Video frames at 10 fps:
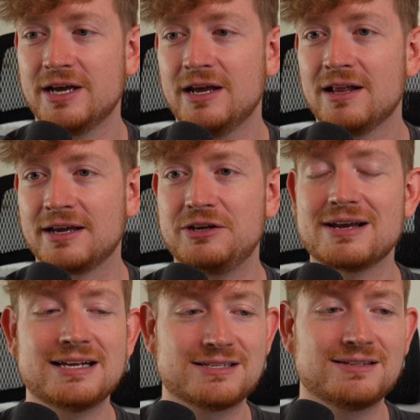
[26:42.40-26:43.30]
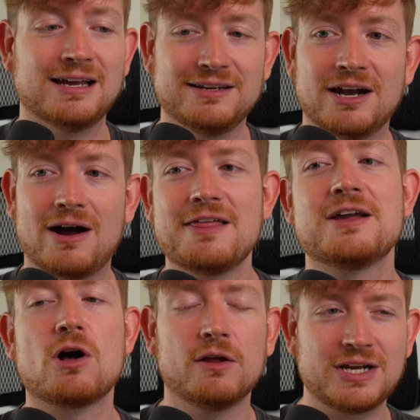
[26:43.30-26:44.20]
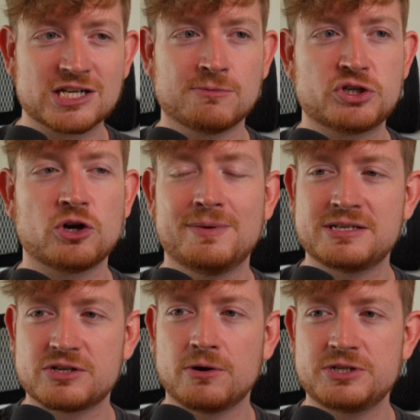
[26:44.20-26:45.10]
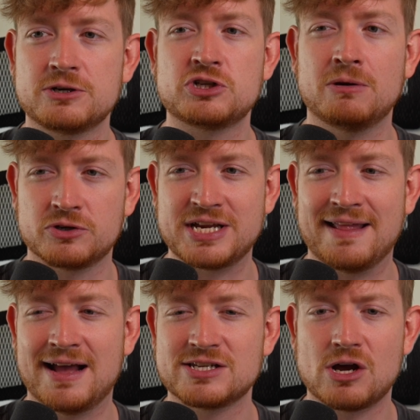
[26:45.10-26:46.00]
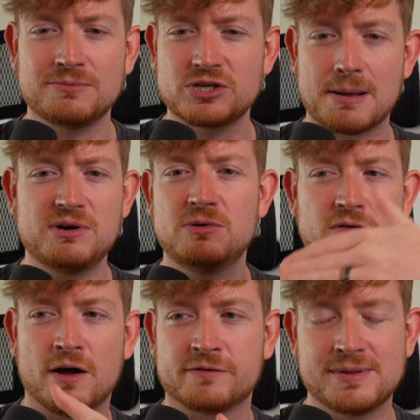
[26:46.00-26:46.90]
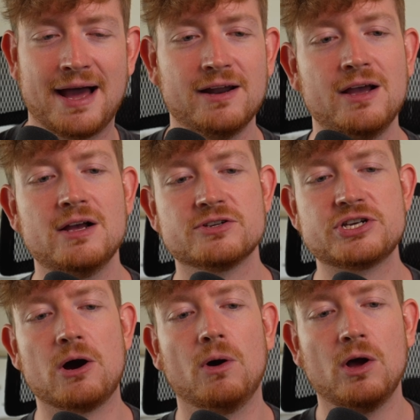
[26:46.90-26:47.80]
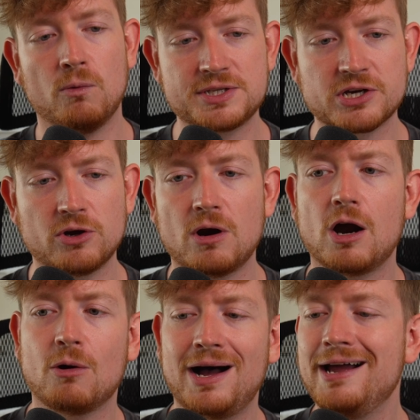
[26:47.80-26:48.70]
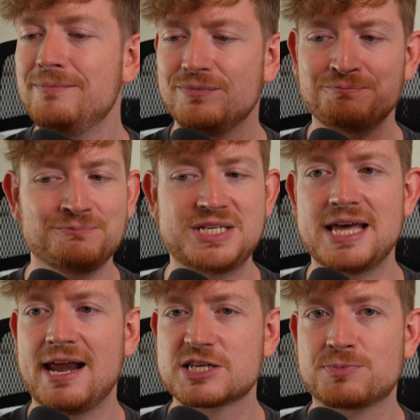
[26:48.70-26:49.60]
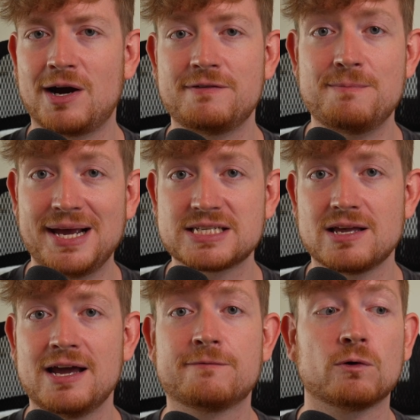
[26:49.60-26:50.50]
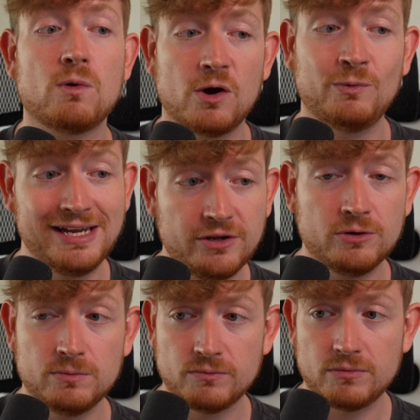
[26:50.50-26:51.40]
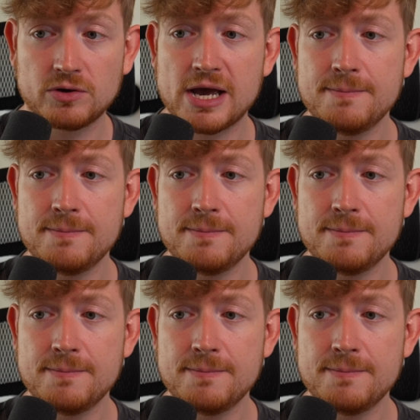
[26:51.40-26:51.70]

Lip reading: Like you guys I think all of you guys are mature business owners here, so you understand that. So I'm going to move on from that. So what's a good ROI? 10x profit baseline for what we do. Okay.